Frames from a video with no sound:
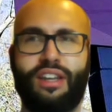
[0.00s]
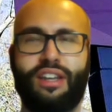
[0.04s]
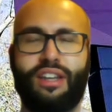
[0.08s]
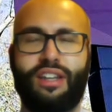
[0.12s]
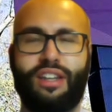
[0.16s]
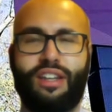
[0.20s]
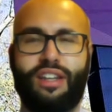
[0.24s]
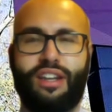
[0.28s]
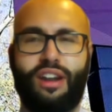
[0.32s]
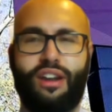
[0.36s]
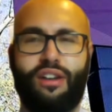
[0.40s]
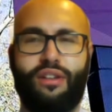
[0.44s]

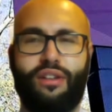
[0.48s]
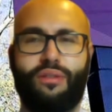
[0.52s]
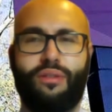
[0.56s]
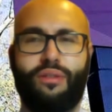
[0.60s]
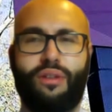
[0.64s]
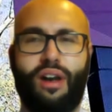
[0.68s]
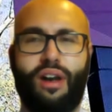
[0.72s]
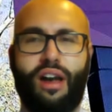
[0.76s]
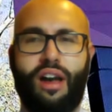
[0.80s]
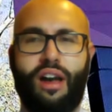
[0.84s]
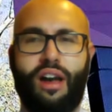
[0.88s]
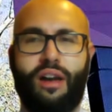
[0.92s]
you know,
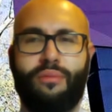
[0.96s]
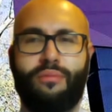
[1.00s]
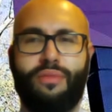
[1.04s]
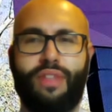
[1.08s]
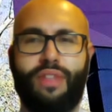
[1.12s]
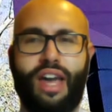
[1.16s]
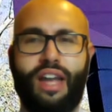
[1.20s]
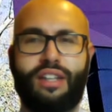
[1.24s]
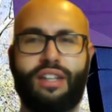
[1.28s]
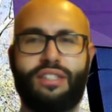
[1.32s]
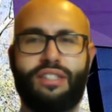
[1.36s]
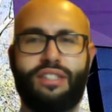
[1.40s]
um,
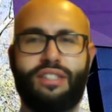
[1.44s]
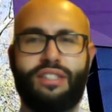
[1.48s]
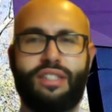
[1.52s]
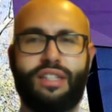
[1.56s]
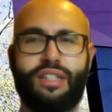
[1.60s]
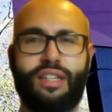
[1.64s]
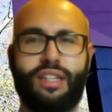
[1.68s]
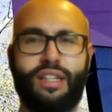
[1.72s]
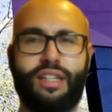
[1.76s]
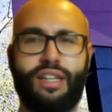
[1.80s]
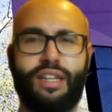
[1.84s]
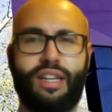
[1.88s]
that's
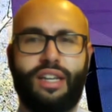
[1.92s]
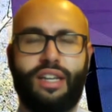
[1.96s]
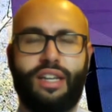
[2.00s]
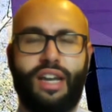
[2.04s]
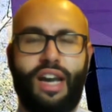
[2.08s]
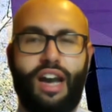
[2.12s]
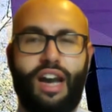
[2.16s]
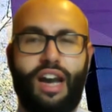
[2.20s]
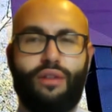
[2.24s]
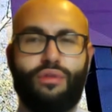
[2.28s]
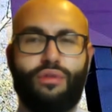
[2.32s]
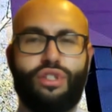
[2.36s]

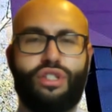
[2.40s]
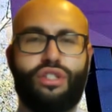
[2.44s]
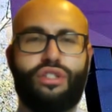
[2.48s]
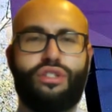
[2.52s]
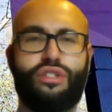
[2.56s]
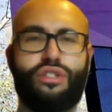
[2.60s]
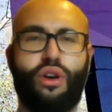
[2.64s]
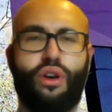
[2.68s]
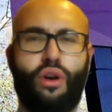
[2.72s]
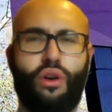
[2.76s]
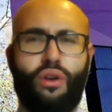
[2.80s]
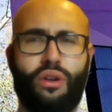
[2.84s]
I was
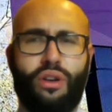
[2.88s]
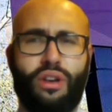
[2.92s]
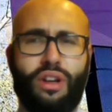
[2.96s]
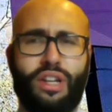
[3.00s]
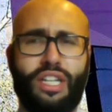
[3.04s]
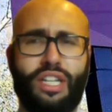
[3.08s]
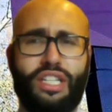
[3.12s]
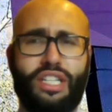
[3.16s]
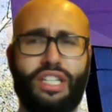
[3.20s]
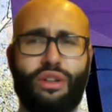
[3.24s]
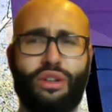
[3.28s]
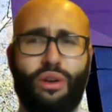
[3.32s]

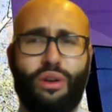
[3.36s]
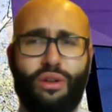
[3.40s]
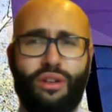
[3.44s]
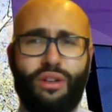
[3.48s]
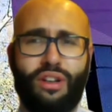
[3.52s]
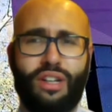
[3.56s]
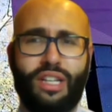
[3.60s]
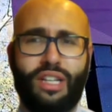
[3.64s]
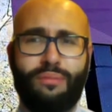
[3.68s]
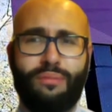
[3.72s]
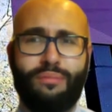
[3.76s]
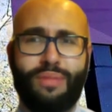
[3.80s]
totally,
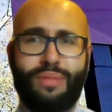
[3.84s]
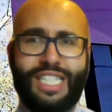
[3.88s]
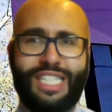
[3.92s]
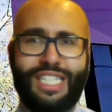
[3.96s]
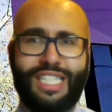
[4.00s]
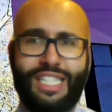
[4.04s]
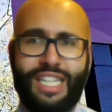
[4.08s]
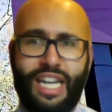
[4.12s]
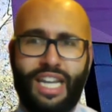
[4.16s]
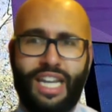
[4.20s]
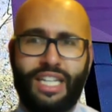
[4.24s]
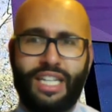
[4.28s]
totally
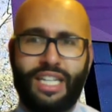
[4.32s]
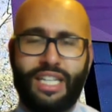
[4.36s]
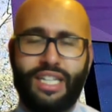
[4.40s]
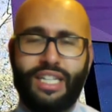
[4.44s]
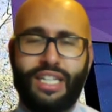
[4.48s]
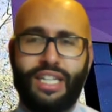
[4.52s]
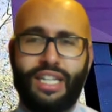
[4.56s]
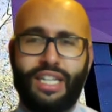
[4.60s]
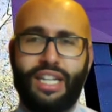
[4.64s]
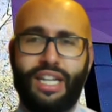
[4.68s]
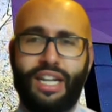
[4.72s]
mistaken.